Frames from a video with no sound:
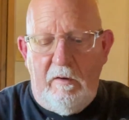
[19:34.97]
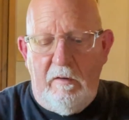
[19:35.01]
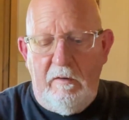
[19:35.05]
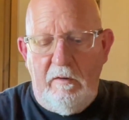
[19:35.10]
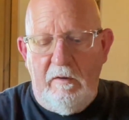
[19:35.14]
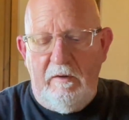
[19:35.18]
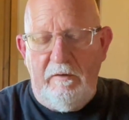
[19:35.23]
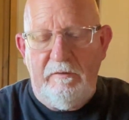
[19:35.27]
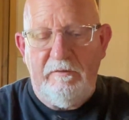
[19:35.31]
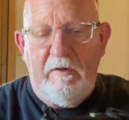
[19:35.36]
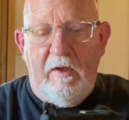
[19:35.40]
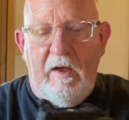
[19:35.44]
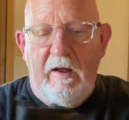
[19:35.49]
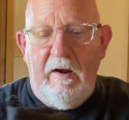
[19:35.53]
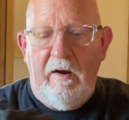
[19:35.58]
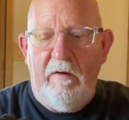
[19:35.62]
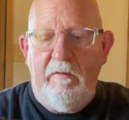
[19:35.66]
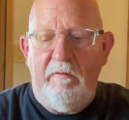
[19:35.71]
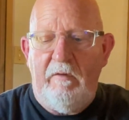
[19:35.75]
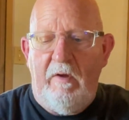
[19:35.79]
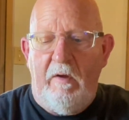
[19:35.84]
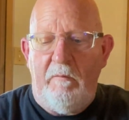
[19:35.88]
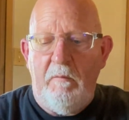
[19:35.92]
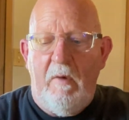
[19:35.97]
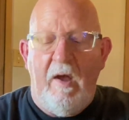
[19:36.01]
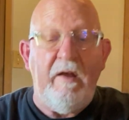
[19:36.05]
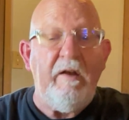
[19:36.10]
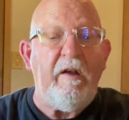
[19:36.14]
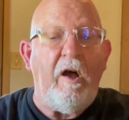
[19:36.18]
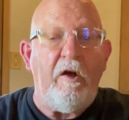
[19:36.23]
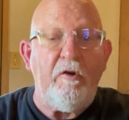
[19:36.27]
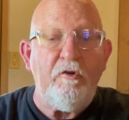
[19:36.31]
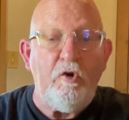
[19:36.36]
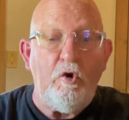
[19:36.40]
it's kind of, they make
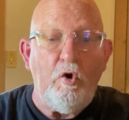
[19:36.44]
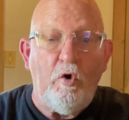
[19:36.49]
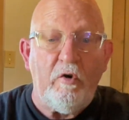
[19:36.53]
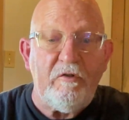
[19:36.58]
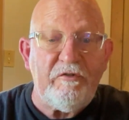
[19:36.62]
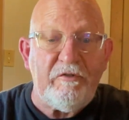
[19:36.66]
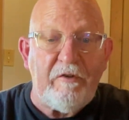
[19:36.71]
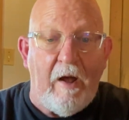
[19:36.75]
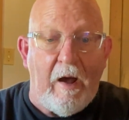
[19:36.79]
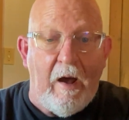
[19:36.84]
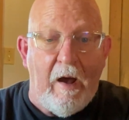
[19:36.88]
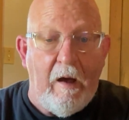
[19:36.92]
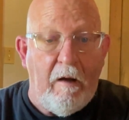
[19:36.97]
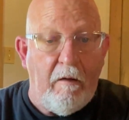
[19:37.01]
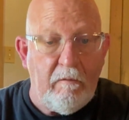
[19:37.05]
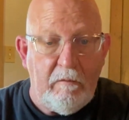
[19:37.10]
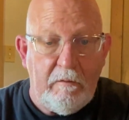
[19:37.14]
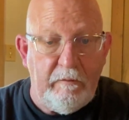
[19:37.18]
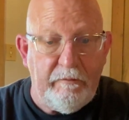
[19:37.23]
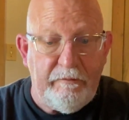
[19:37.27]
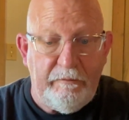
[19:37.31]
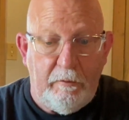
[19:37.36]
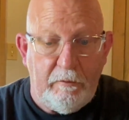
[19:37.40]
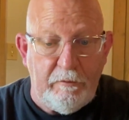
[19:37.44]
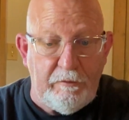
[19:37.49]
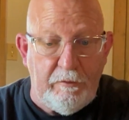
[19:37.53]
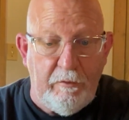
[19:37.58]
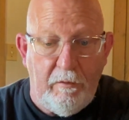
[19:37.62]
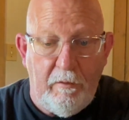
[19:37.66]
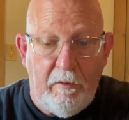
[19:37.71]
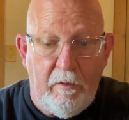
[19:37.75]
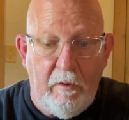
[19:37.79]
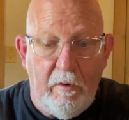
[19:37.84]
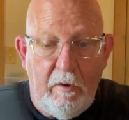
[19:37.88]
a newer style for
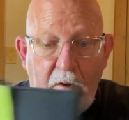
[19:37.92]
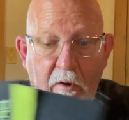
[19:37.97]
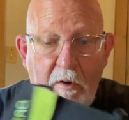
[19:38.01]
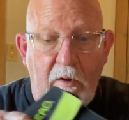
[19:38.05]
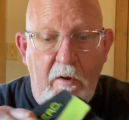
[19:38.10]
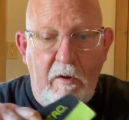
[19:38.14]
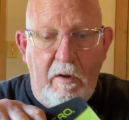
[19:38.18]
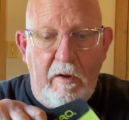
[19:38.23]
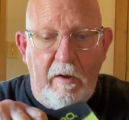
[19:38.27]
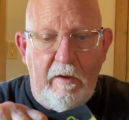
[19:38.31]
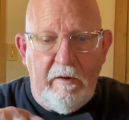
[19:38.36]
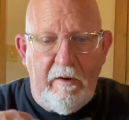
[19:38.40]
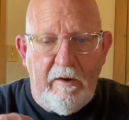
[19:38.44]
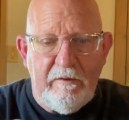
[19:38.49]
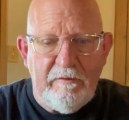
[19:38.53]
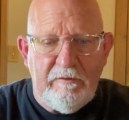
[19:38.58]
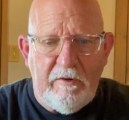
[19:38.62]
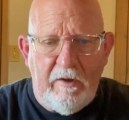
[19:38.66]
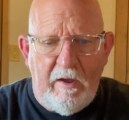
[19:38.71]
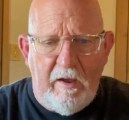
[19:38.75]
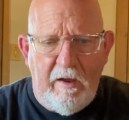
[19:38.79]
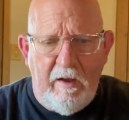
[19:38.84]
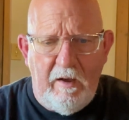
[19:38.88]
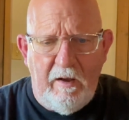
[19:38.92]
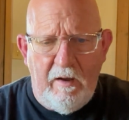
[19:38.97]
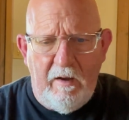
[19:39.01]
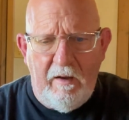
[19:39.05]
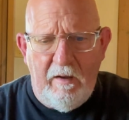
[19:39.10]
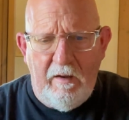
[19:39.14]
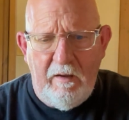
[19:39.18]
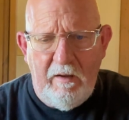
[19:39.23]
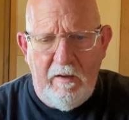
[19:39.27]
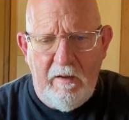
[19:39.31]
sure, and it's a